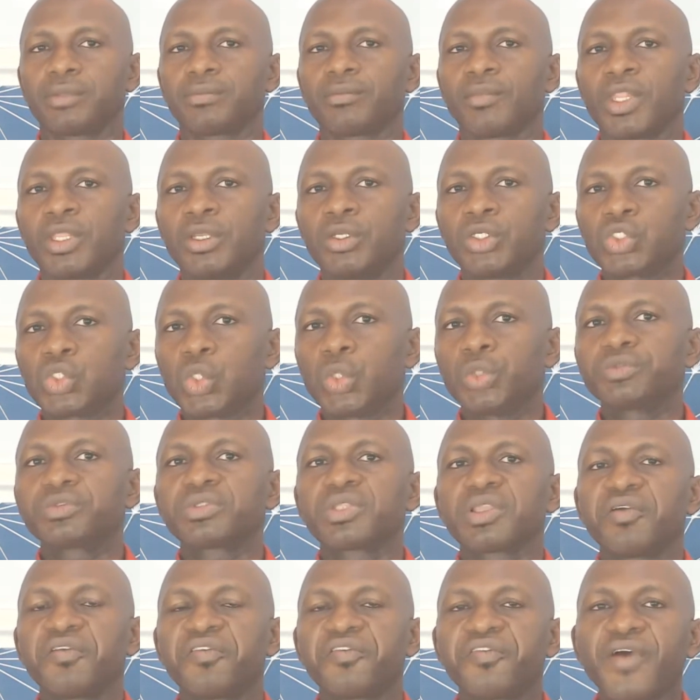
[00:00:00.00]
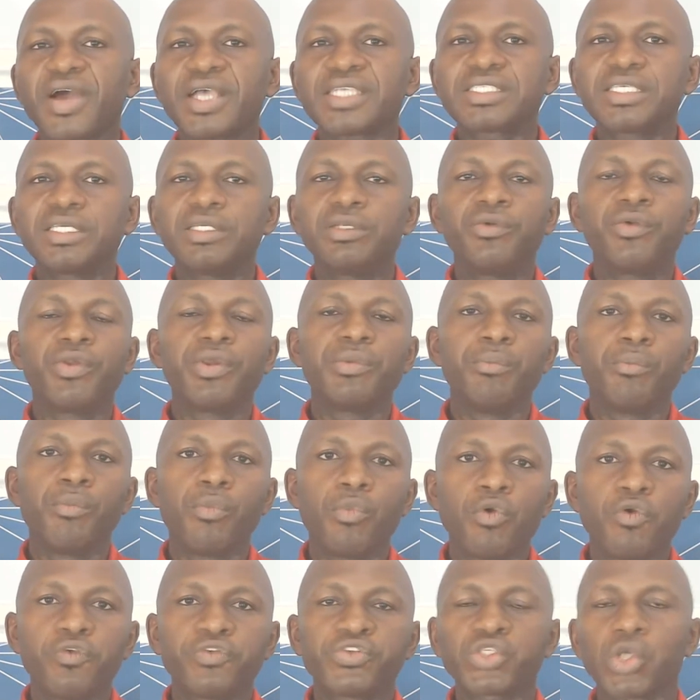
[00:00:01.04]
So fasting
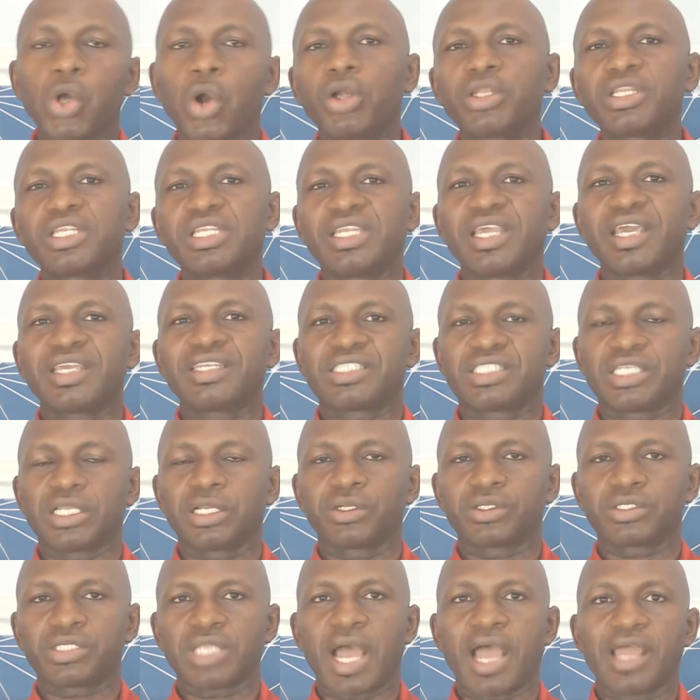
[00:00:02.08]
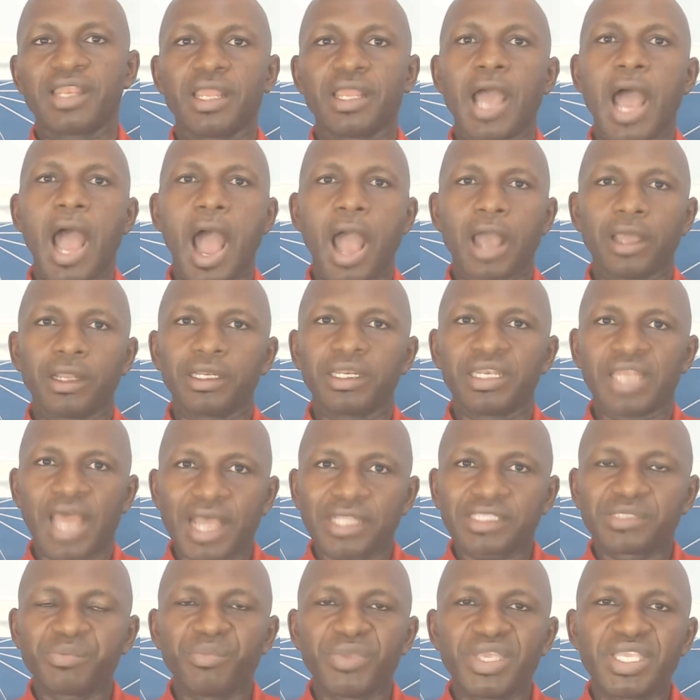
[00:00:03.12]
removes all the dead cells, and that
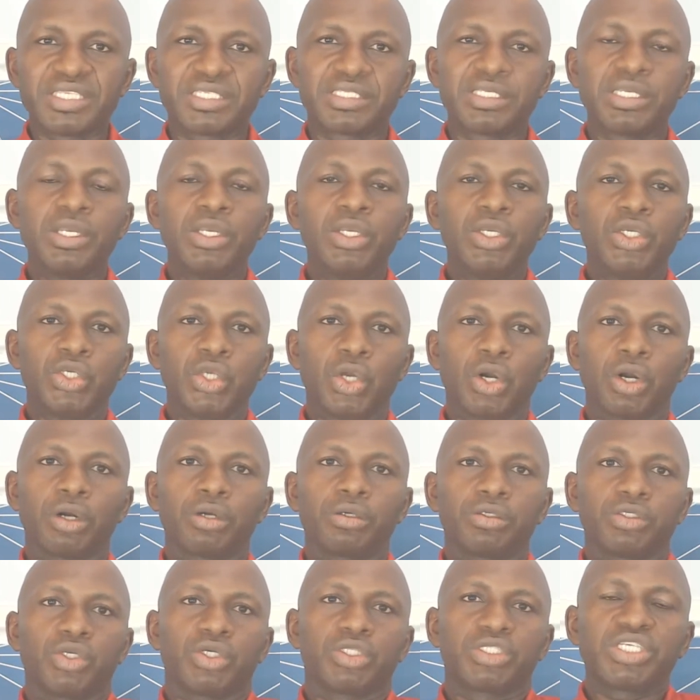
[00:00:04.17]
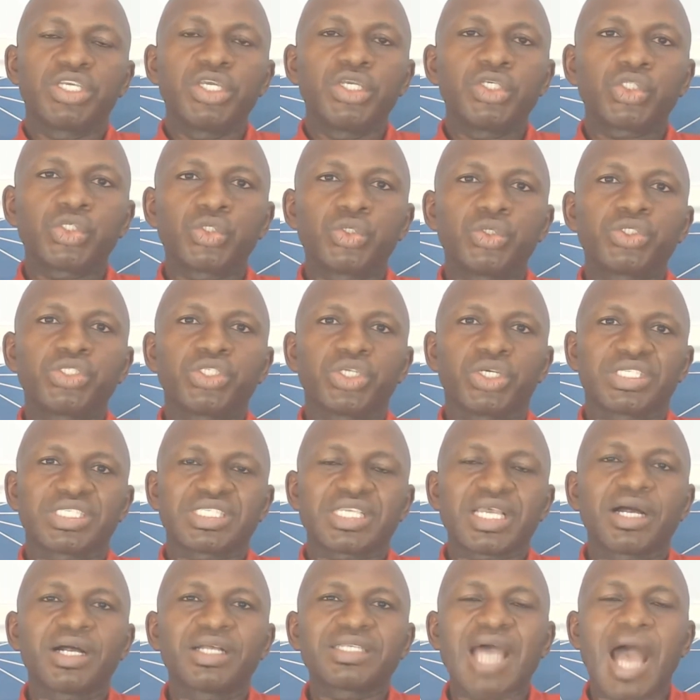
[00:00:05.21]
means your tissues, your
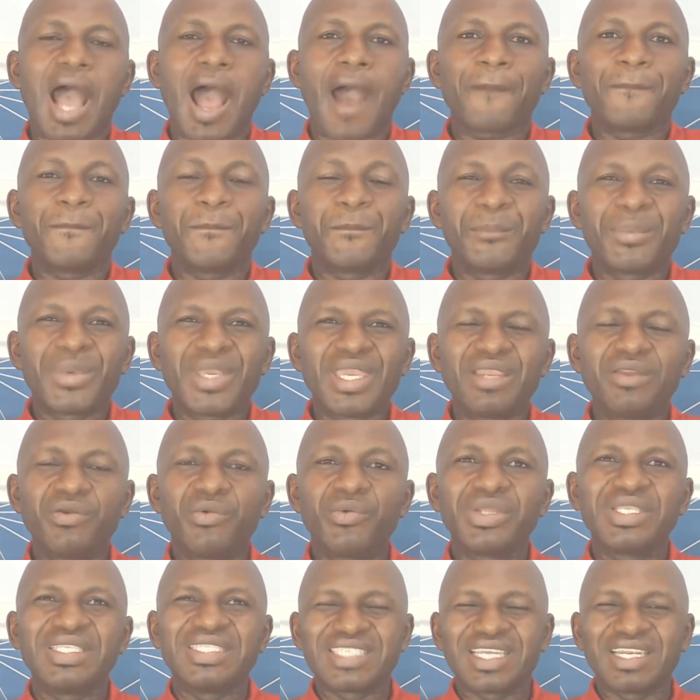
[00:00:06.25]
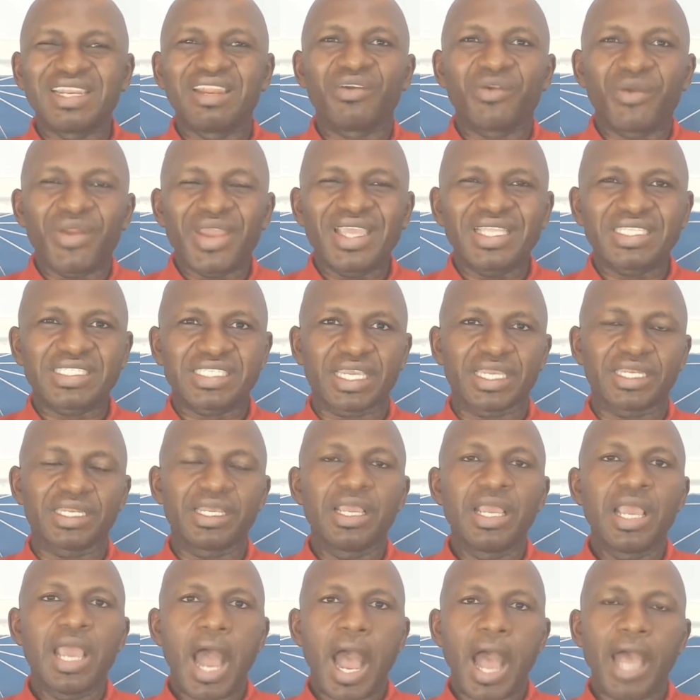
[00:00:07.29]
cells are being regenerated
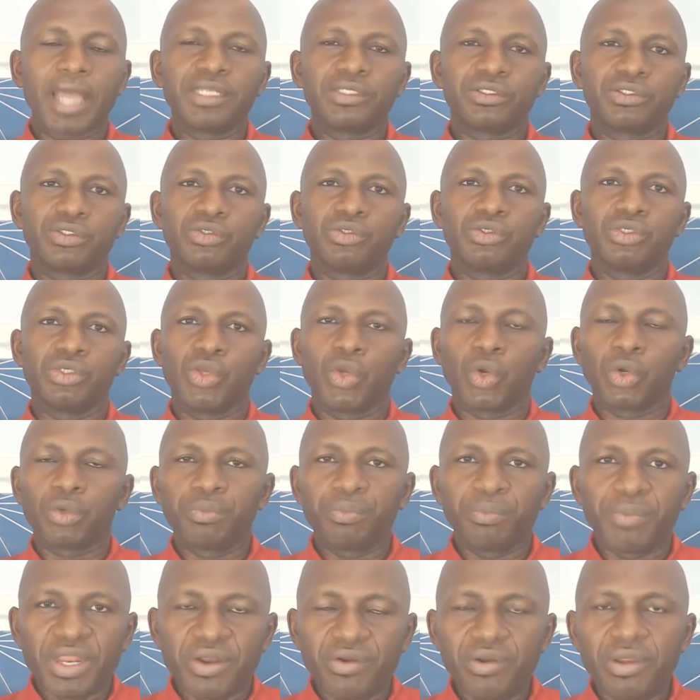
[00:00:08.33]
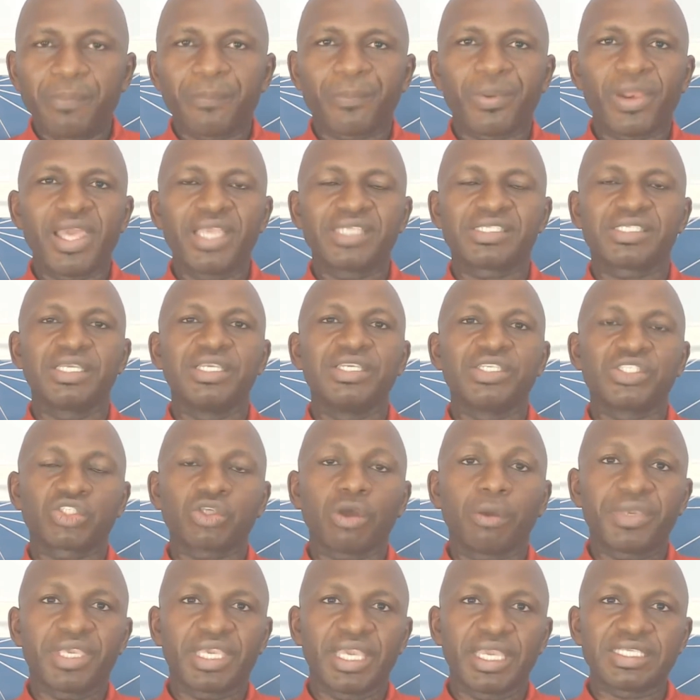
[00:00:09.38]
and being replaced in some
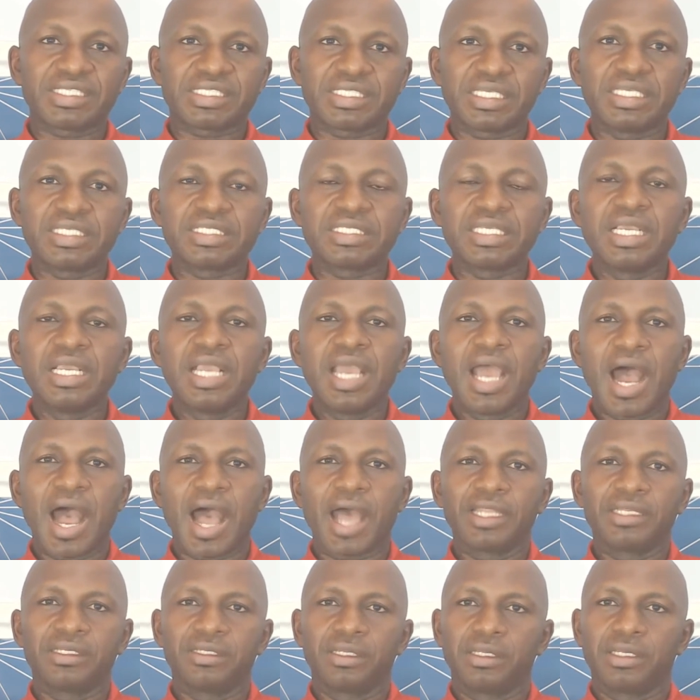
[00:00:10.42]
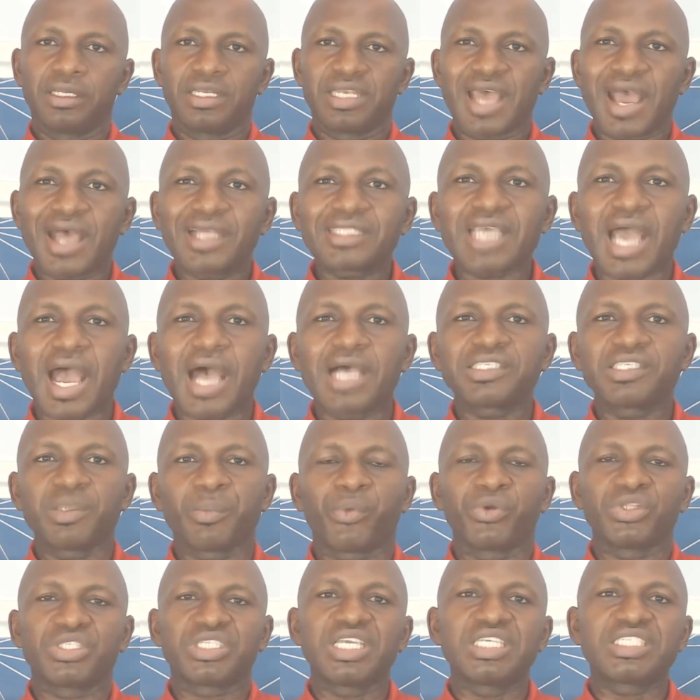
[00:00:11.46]
cases, and that has a
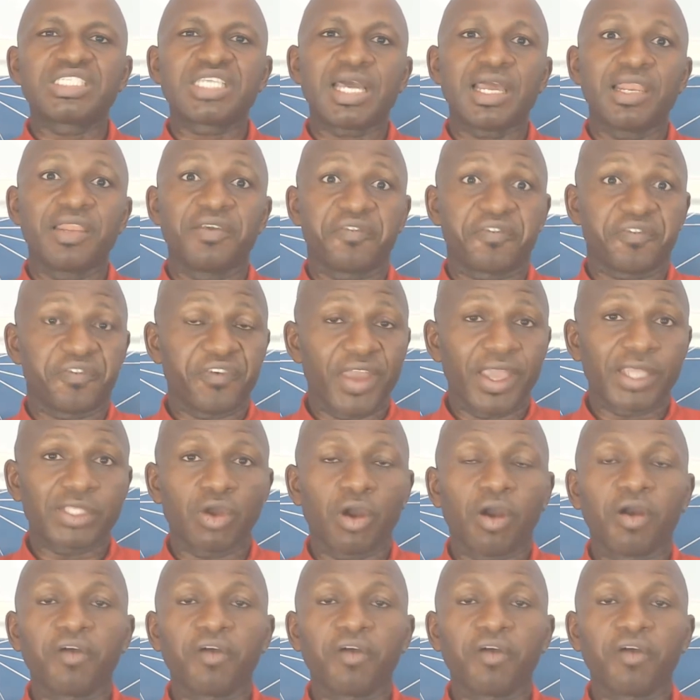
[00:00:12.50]
potential effect of